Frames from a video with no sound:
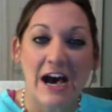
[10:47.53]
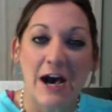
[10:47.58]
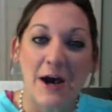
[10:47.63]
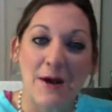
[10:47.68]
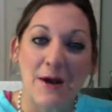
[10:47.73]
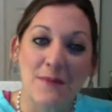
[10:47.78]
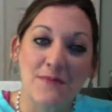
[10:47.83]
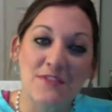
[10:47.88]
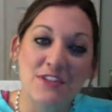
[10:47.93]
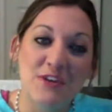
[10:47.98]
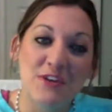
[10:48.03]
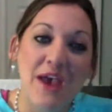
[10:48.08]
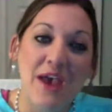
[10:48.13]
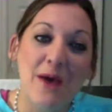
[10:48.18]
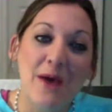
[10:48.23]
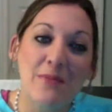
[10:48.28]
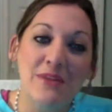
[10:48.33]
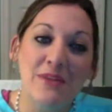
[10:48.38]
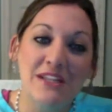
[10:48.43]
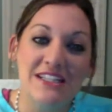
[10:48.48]
So how
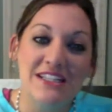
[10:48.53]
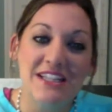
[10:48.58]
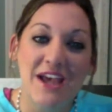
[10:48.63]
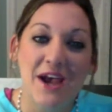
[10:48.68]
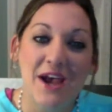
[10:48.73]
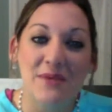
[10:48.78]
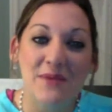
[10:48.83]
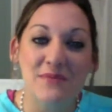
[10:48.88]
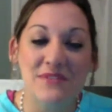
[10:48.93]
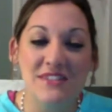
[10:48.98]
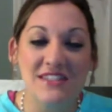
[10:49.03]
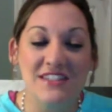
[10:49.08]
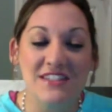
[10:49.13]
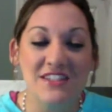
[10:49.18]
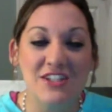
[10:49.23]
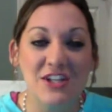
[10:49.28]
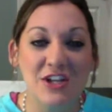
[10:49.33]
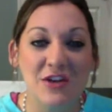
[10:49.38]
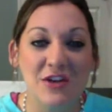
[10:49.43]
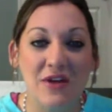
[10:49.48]
many times,
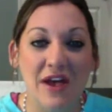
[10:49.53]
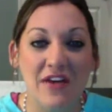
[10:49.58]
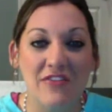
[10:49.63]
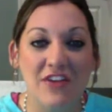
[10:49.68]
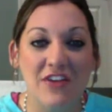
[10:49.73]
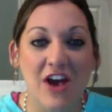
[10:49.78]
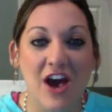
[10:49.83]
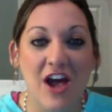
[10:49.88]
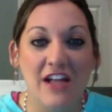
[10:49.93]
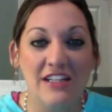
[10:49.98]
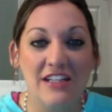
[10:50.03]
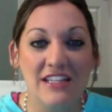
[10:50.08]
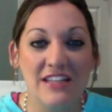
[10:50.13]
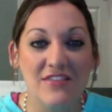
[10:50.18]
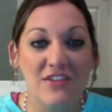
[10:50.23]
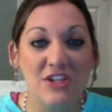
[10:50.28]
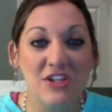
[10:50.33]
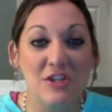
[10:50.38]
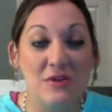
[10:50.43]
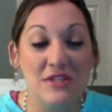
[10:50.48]
have God
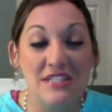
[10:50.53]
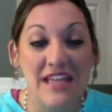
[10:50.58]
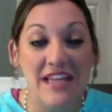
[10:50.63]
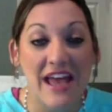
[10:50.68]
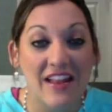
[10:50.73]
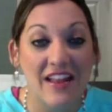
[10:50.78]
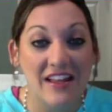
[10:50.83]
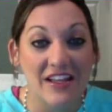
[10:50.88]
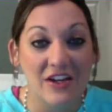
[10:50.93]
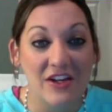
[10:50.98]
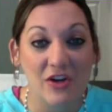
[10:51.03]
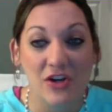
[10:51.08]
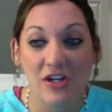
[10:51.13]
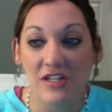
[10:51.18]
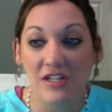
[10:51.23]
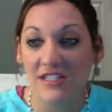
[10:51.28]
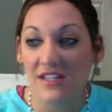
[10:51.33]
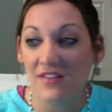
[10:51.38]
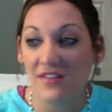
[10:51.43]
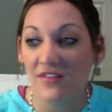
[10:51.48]
given you a talent or
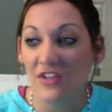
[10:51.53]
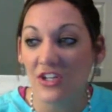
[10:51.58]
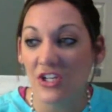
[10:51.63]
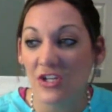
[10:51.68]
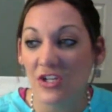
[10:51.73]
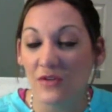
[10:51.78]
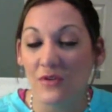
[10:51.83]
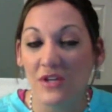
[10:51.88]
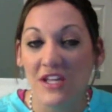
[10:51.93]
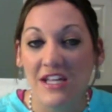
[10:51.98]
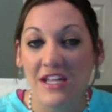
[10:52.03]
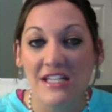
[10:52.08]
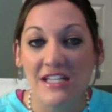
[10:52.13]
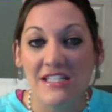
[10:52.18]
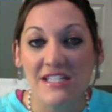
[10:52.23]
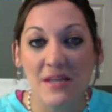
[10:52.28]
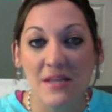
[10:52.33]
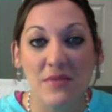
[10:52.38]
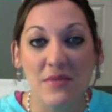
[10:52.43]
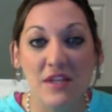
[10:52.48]
has given you
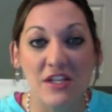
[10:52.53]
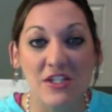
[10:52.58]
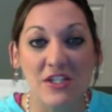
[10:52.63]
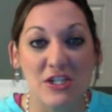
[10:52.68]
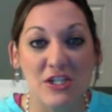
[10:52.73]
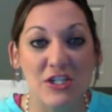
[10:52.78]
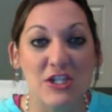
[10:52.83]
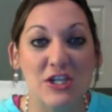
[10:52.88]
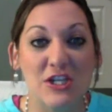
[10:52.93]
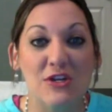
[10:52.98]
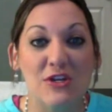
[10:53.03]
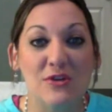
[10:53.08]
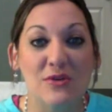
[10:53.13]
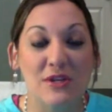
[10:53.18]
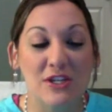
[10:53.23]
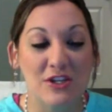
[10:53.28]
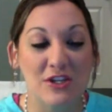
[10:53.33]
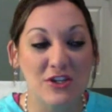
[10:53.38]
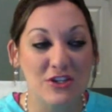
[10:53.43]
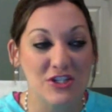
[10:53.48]
something to do
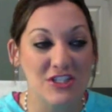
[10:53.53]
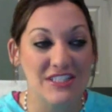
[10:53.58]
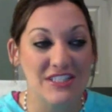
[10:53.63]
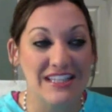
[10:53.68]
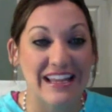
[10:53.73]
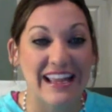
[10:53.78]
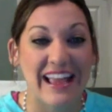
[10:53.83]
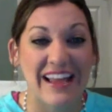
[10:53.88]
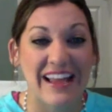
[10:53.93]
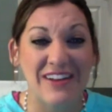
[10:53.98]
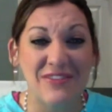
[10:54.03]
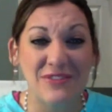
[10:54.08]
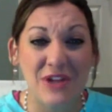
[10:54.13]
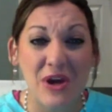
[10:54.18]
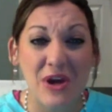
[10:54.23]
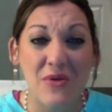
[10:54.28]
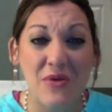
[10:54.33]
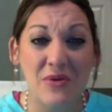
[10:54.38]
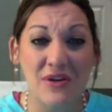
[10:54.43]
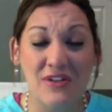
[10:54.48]
and you're just like, I don't
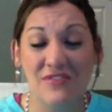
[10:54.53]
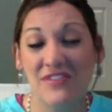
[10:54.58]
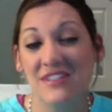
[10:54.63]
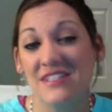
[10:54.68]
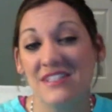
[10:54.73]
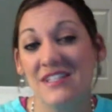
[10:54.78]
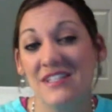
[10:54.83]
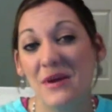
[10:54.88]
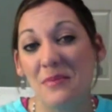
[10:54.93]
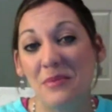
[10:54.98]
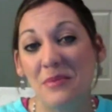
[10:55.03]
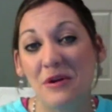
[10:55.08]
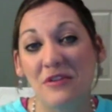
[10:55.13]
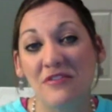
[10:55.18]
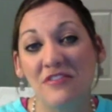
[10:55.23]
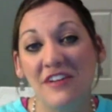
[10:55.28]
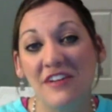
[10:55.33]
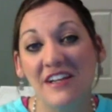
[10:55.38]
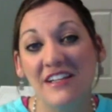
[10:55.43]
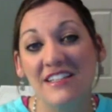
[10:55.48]
know, what if it's not
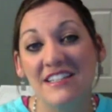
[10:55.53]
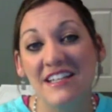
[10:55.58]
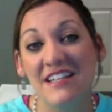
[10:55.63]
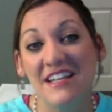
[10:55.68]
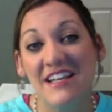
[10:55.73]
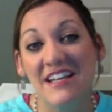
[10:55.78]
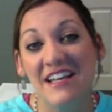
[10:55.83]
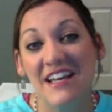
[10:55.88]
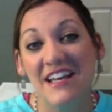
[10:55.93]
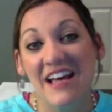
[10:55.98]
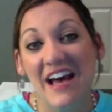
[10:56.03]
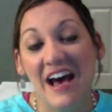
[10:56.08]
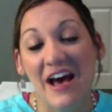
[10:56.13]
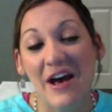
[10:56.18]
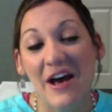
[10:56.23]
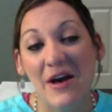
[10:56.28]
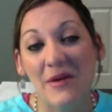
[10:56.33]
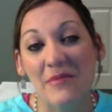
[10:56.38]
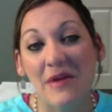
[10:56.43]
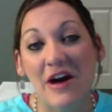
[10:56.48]
perfect?
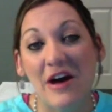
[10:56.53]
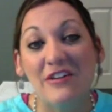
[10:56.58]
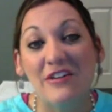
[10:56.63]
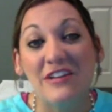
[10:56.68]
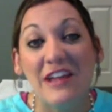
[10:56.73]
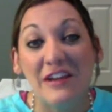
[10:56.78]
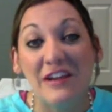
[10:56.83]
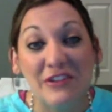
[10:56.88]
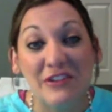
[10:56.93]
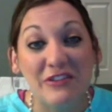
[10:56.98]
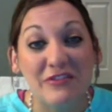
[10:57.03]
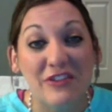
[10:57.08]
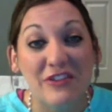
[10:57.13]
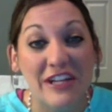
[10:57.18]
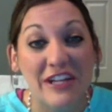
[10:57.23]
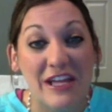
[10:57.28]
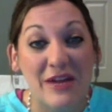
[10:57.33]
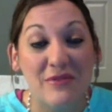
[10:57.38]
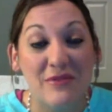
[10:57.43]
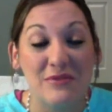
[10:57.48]
I'll never
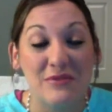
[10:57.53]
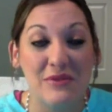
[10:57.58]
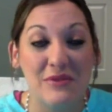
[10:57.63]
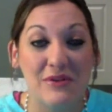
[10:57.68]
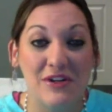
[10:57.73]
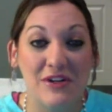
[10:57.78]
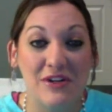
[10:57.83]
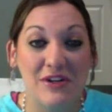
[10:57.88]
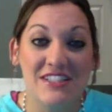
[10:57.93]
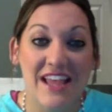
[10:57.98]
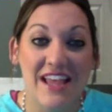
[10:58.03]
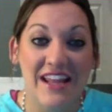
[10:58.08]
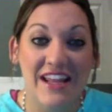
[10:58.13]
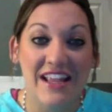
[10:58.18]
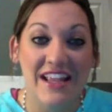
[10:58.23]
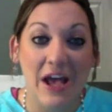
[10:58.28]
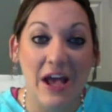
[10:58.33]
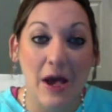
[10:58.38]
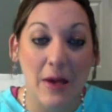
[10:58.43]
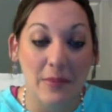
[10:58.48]
forget when we were setting
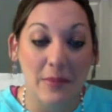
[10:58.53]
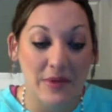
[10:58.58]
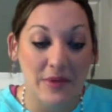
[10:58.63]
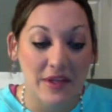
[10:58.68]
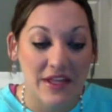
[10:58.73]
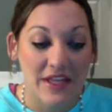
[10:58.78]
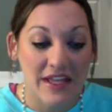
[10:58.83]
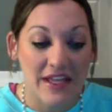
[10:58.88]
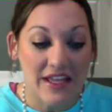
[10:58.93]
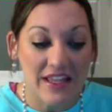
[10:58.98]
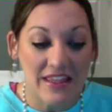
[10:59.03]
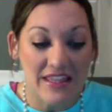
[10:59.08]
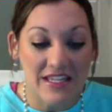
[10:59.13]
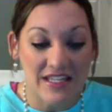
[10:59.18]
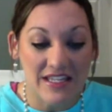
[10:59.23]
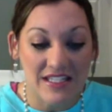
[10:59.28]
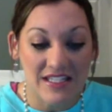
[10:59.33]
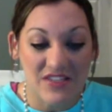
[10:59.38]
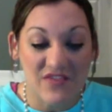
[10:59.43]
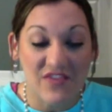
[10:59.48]
up
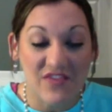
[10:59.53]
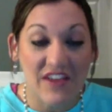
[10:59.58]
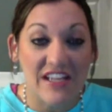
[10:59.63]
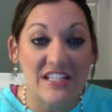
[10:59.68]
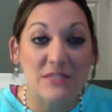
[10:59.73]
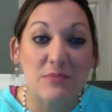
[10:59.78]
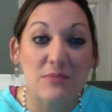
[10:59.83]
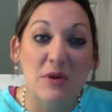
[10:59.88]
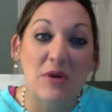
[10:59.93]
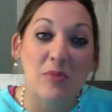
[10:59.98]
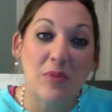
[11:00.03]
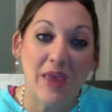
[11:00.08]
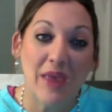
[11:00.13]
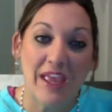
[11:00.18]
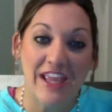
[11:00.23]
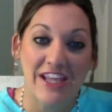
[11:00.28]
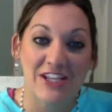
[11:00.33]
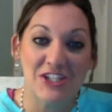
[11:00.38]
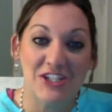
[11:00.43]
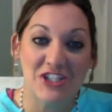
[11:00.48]
this Facebook
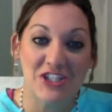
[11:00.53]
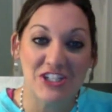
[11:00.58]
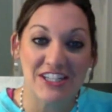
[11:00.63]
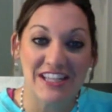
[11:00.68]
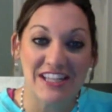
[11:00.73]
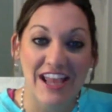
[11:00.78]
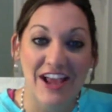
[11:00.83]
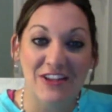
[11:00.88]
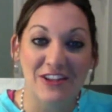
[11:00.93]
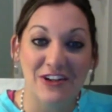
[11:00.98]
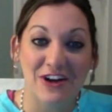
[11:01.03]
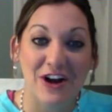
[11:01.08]
page to gather our